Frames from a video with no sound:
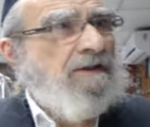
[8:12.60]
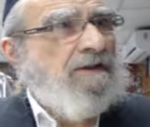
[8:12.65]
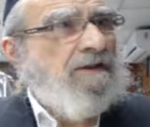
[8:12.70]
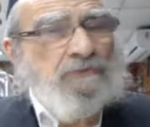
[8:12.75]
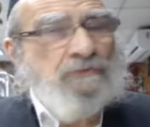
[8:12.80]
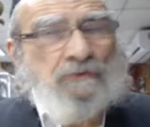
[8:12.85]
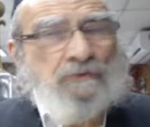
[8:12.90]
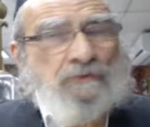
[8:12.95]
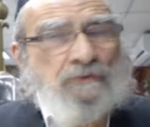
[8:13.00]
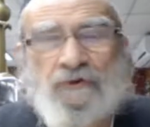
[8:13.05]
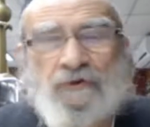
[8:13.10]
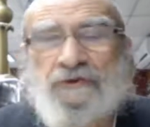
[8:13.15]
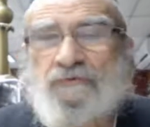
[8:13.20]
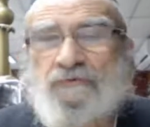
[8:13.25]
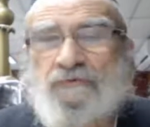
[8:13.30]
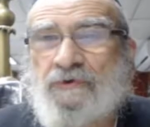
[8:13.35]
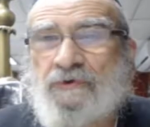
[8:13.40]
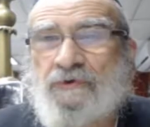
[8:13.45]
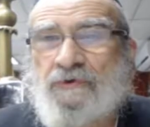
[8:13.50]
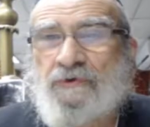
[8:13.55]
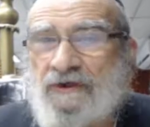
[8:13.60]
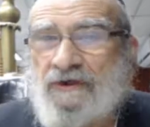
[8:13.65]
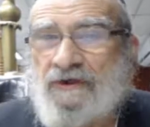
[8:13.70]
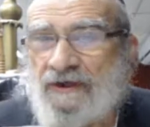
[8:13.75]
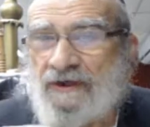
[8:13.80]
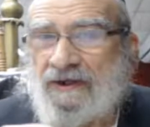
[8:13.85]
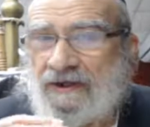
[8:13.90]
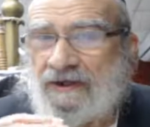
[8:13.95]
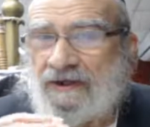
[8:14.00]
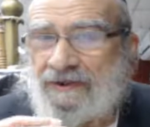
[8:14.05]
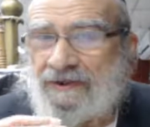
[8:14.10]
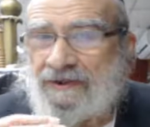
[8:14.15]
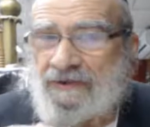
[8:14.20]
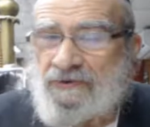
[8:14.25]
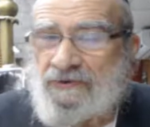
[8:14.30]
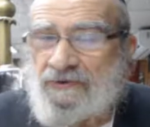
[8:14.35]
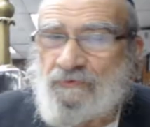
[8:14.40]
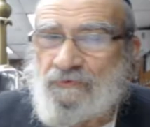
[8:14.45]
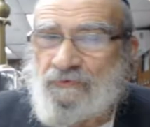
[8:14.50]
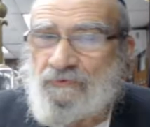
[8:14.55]
To the point where
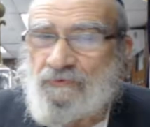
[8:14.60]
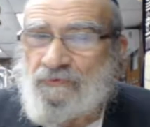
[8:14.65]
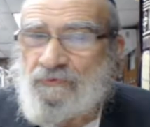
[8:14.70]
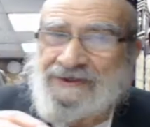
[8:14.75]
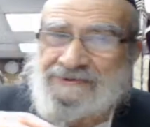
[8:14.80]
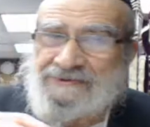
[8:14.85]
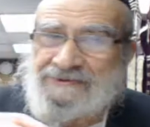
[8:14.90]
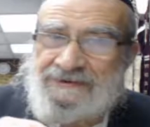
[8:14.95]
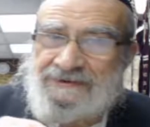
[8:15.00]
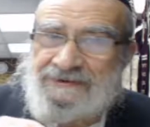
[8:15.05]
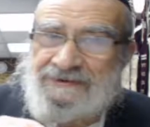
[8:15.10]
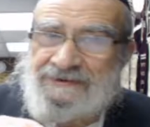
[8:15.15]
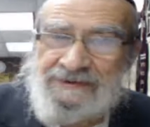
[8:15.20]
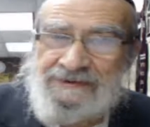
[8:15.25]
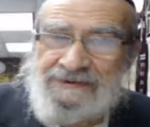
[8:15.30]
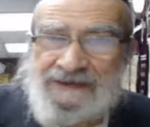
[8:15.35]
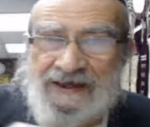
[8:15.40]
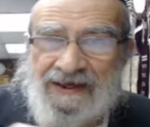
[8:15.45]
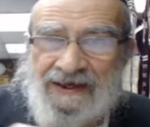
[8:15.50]
you translate it